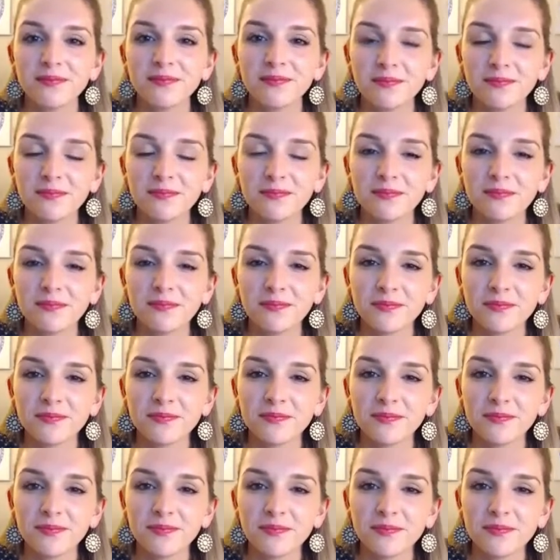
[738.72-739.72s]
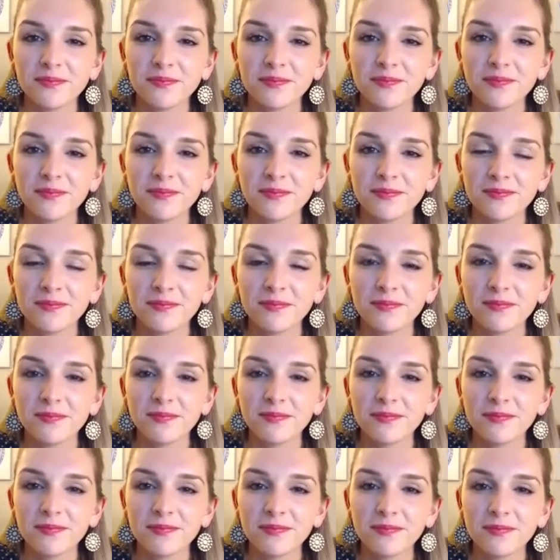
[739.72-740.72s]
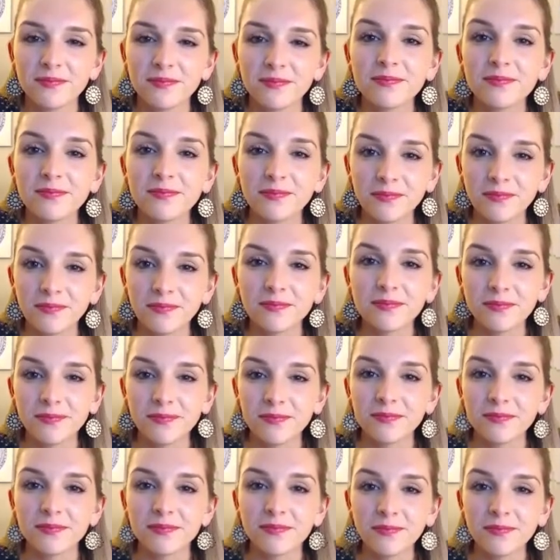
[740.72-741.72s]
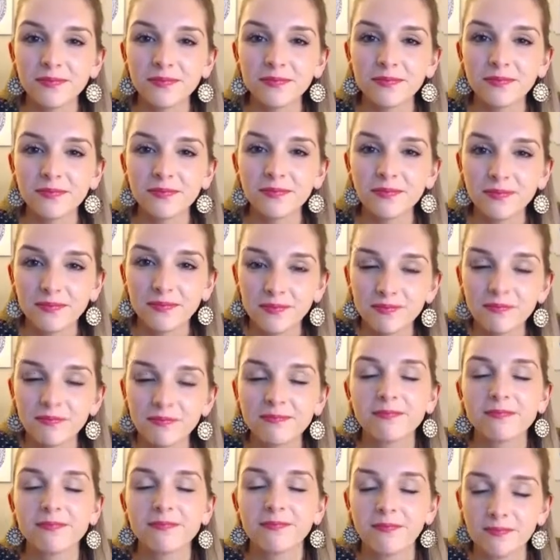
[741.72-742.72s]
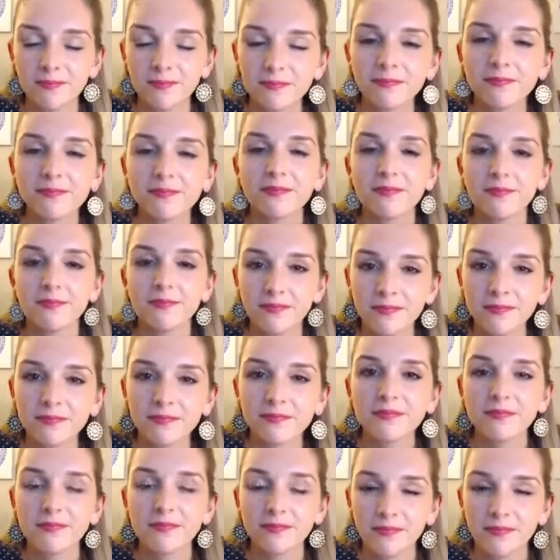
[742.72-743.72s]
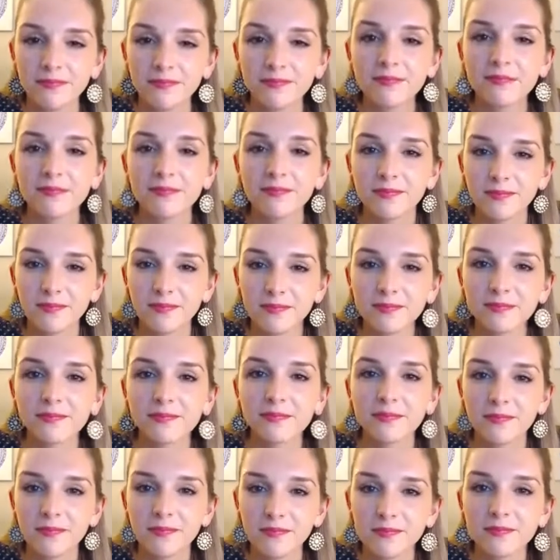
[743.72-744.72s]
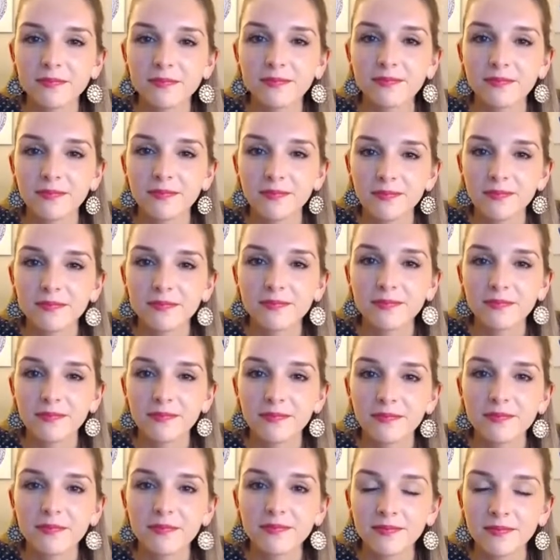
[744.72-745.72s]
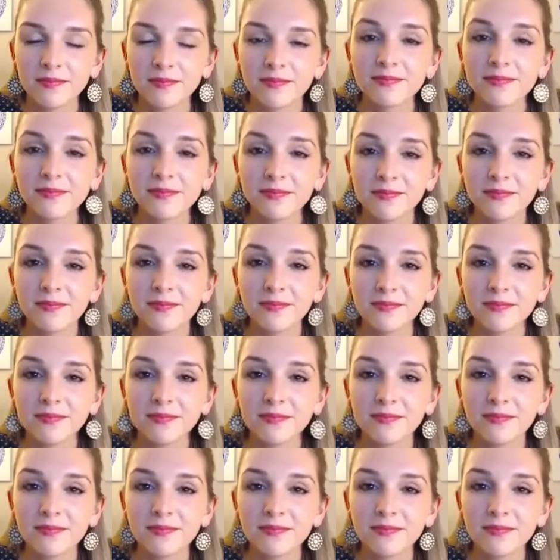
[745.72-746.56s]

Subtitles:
[no speech]